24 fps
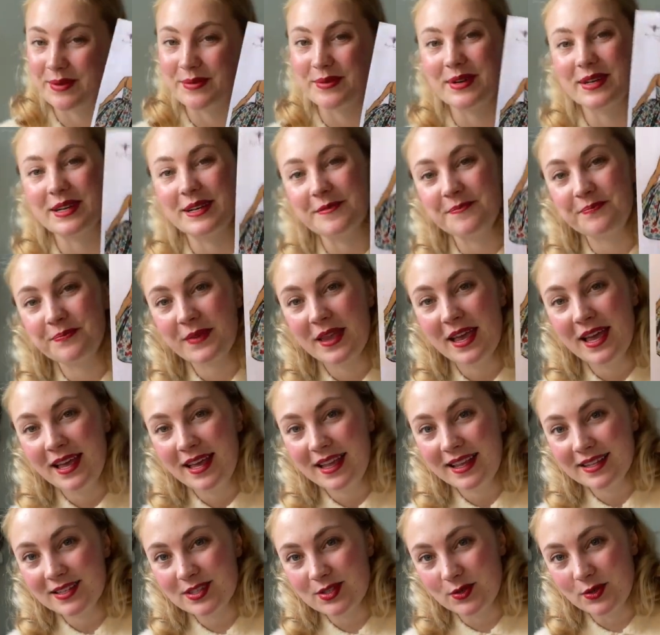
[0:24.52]
one.
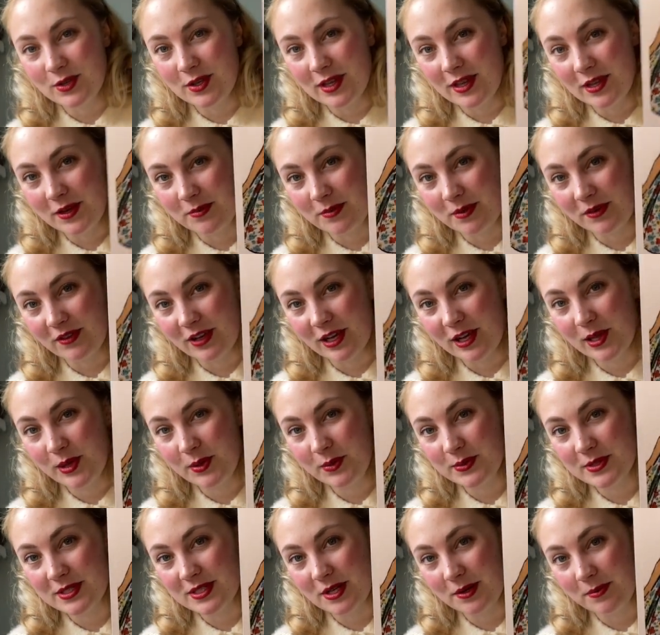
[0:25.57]
I'll show you a little bit of a
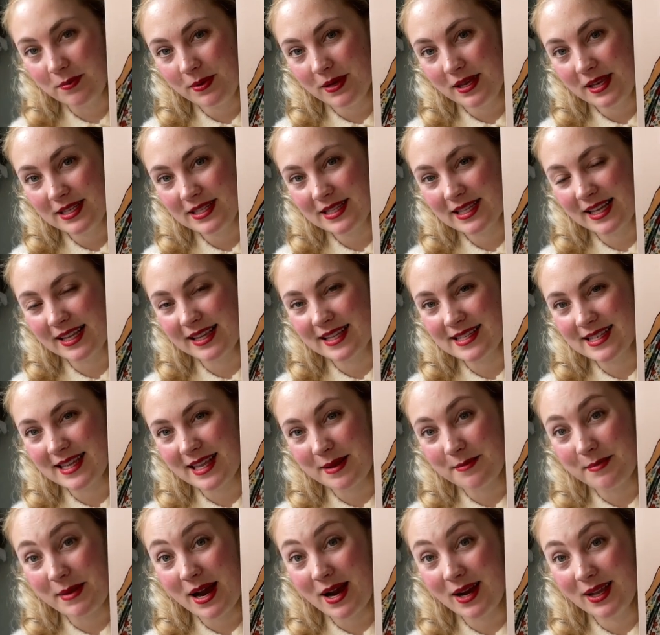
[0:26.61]
close-up. It's like this kind
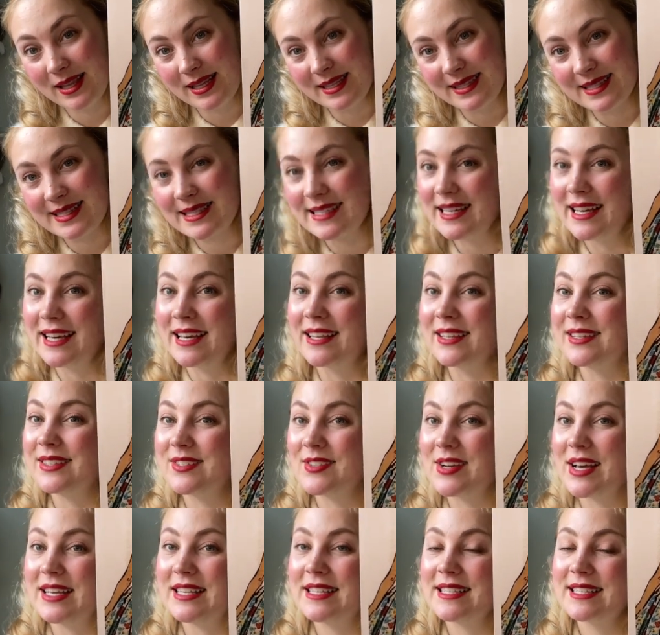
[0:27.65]
of Marilyn style
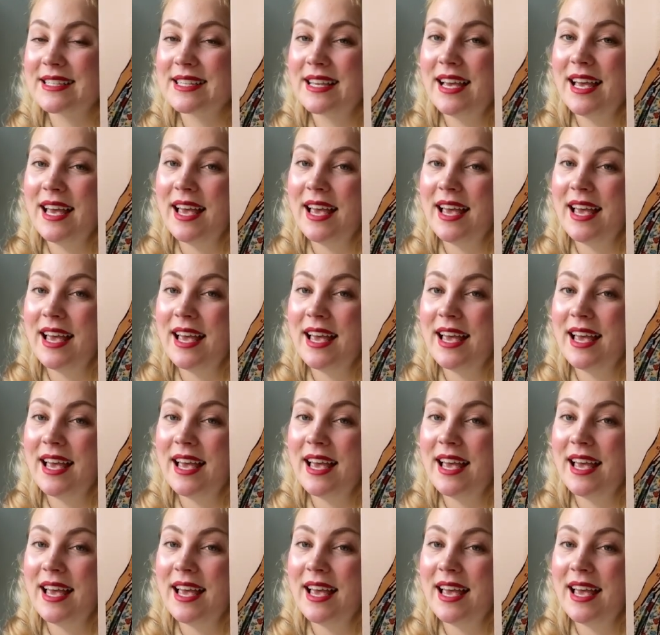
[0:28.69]
dress.